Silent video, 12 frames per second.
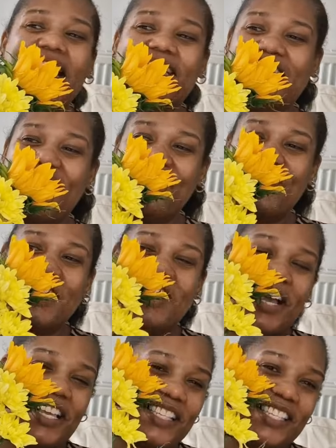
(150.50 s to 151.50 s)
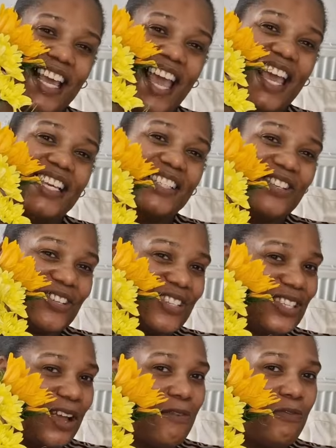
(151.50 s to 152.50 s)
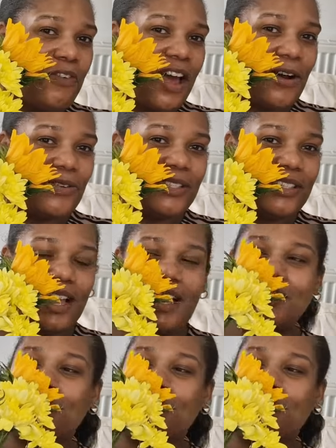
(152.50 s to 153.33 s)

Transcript: I realized, yeah, it's got sunflowers as